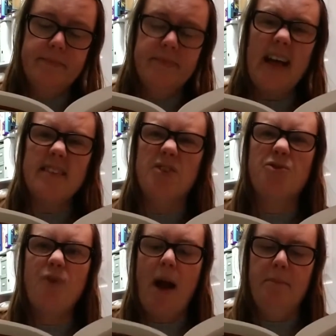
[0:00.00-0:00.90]
"That's a
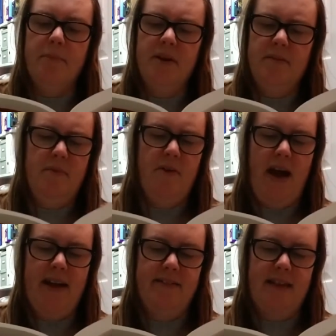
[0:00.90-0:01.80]
tramp,"
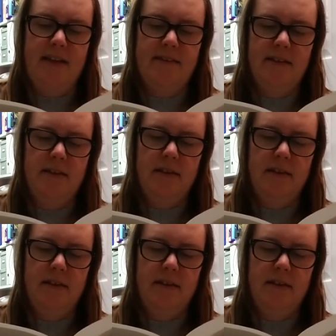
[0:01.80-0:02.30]
Maria said.